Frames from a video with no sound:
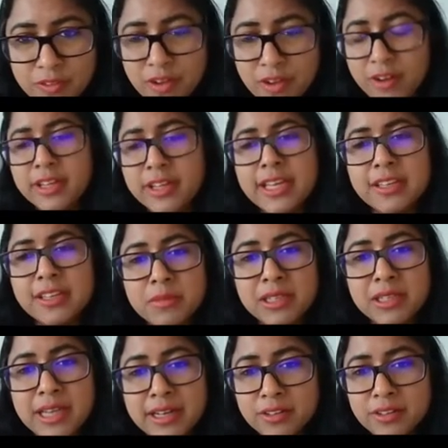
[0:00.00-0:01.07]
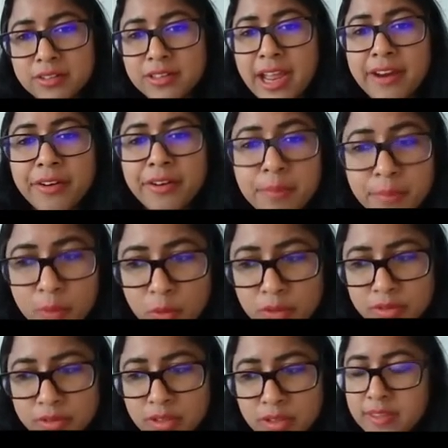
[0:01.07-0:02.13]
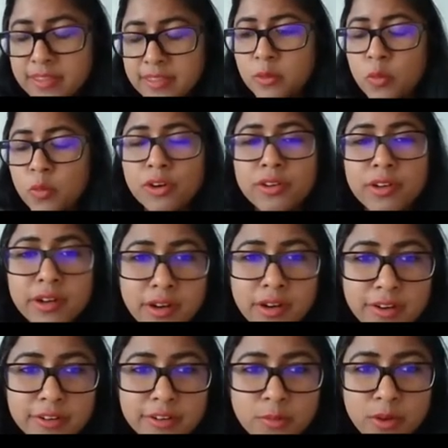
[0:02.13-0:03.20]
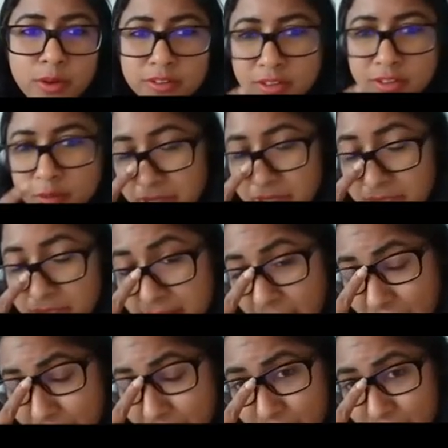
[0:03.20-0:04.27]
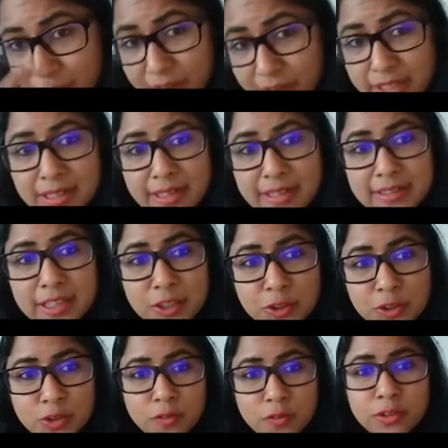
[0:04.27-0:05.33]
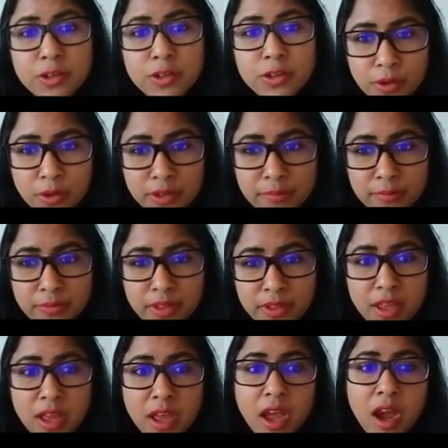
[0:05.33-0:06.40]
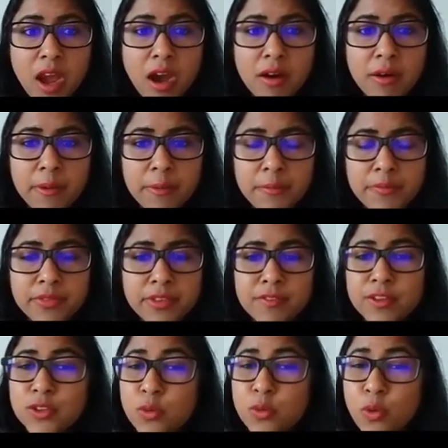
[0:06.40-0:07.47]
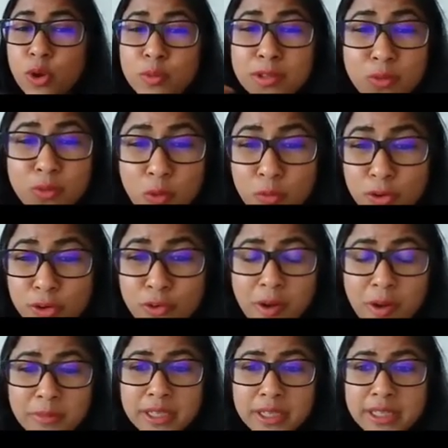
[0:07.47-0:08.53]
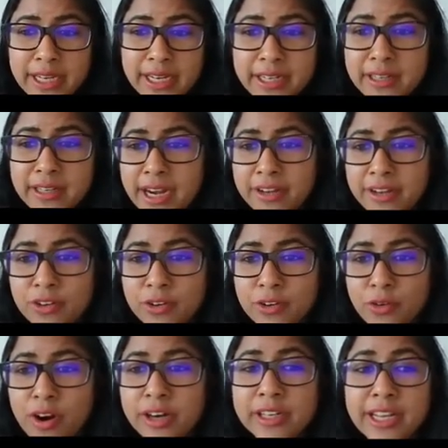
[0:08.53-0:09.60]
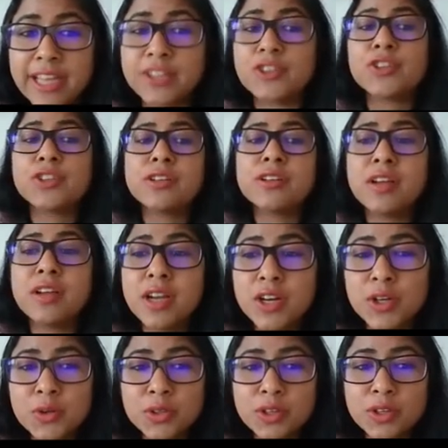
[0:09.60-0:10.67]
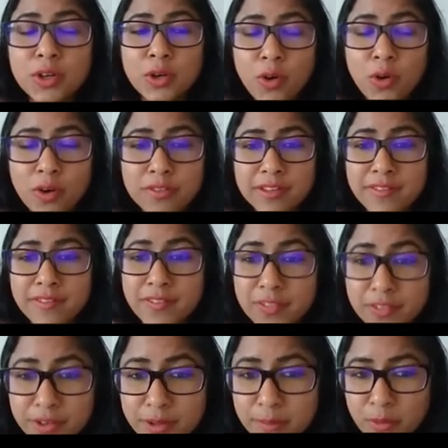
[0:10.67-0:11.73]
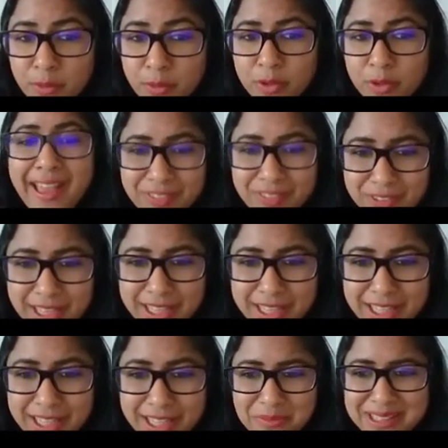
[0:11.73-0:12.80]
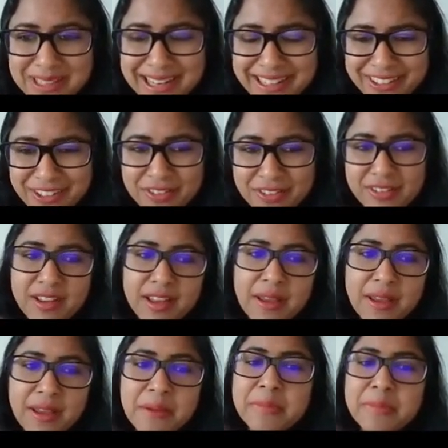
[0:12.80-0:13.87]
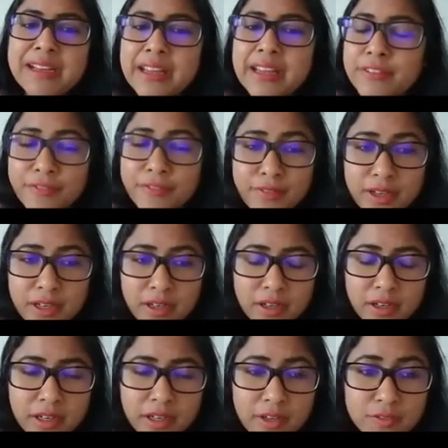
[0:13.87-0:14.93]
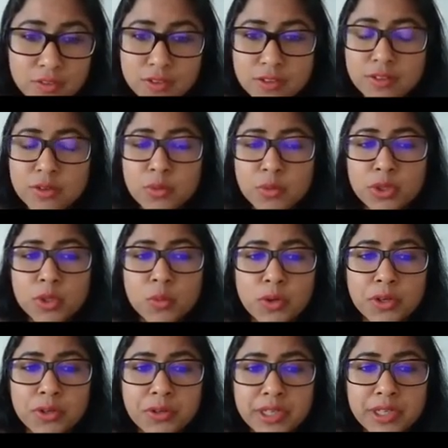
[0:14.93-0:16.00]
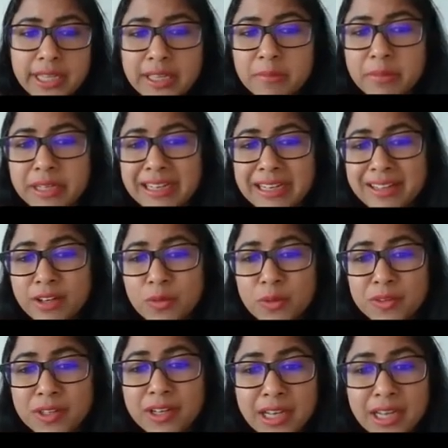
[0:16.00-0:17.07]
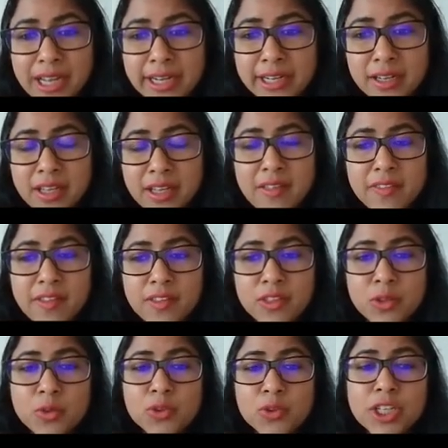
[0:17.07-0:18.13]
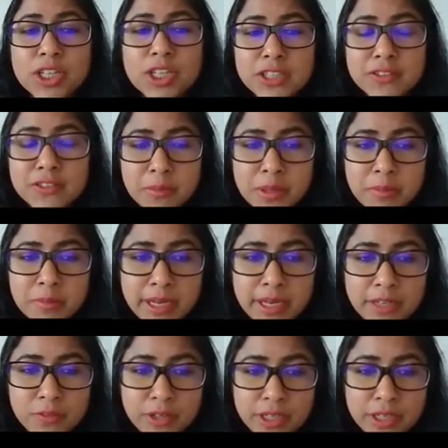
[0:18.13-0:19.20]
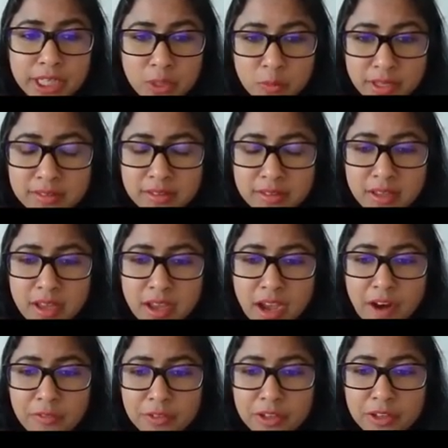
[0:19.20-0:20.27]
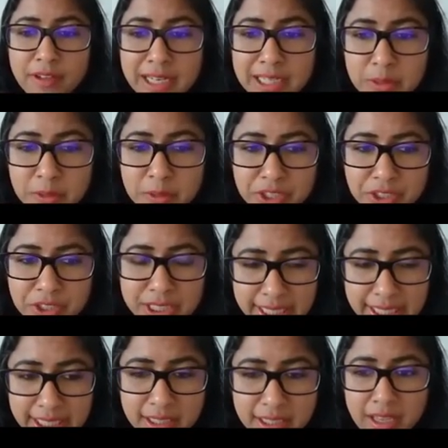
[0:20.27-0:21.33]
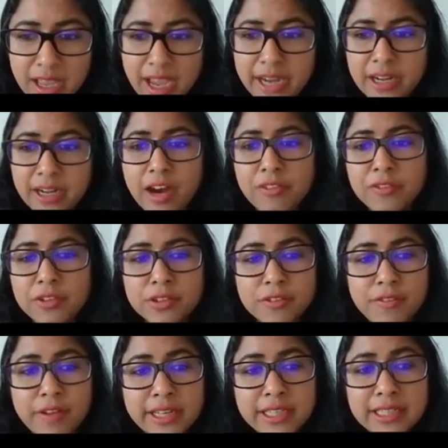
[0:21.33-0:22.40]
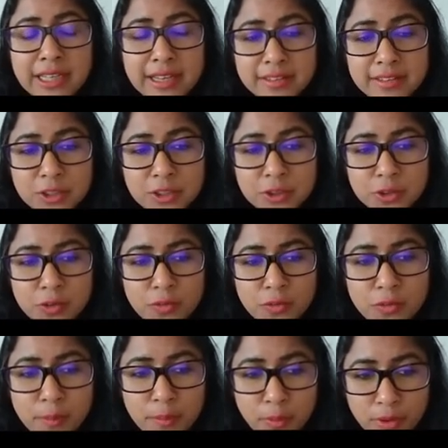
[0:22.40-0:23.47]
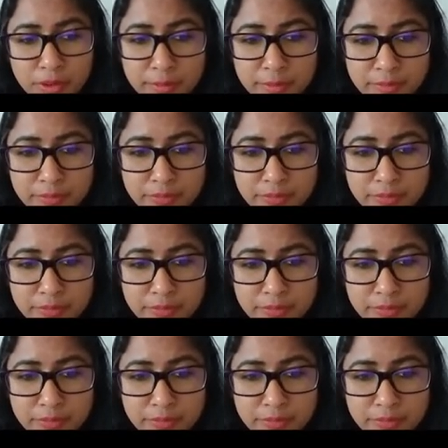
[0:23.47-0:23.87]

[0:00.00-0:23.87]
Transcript: include this language in our engagement letters and reports that what are our responsibilities after finalization of the report. Um, we should always over communicate and draw attention to the clause in the report and the engagement letter. We, if uh, if this is a route you want to take, be clear with the client that no changes will be made for events after evaluation date and after the finalization of report